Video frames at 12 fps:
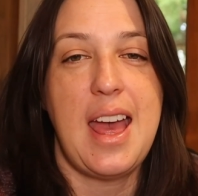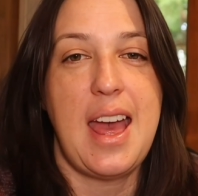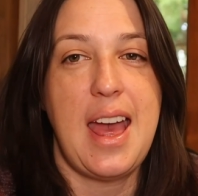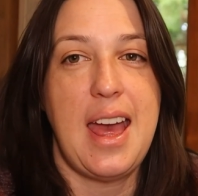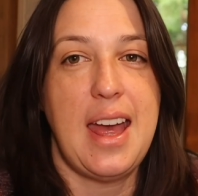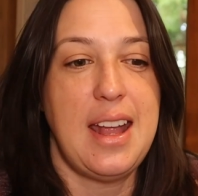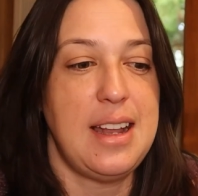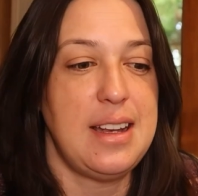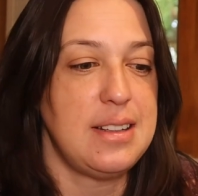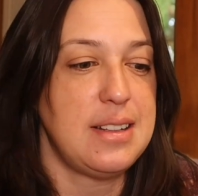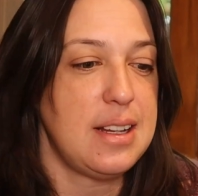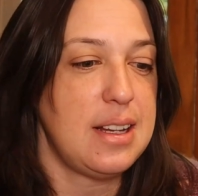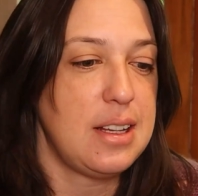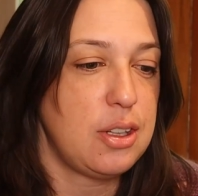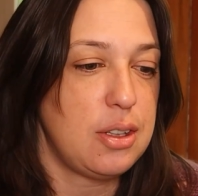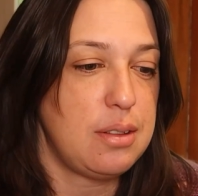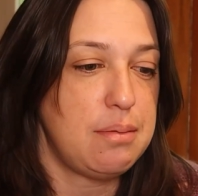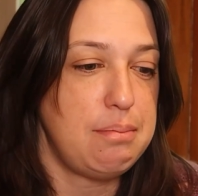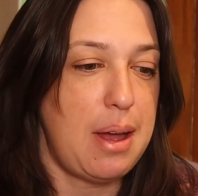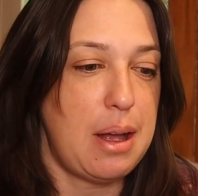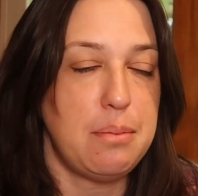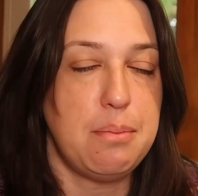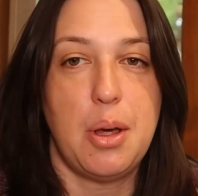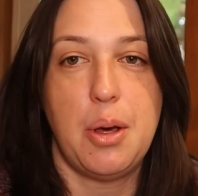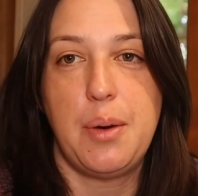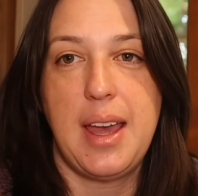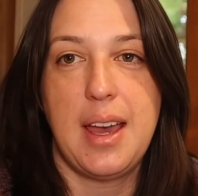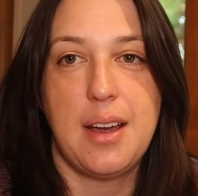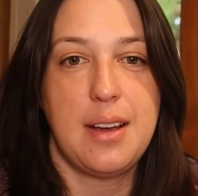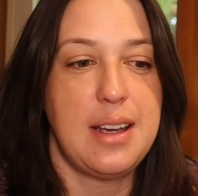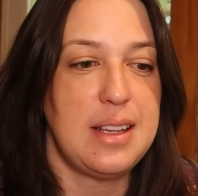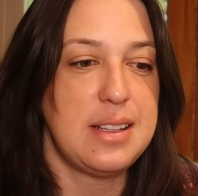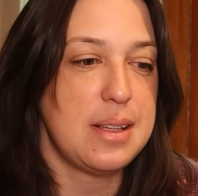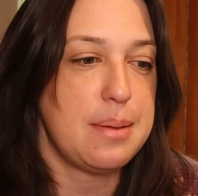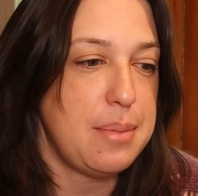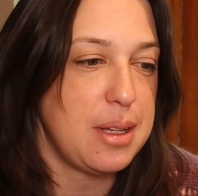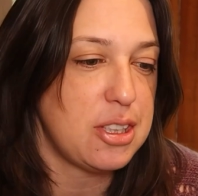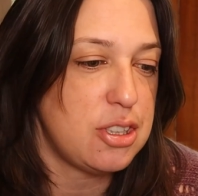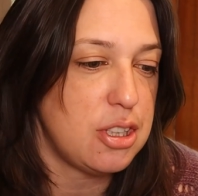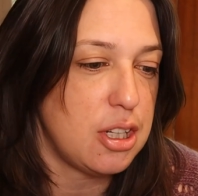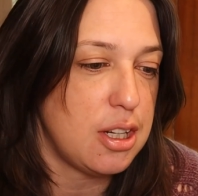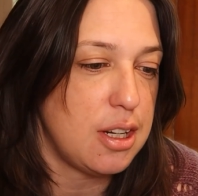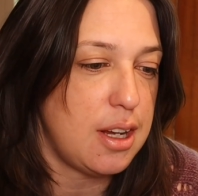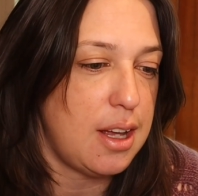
And Mountain Mohair is a mixture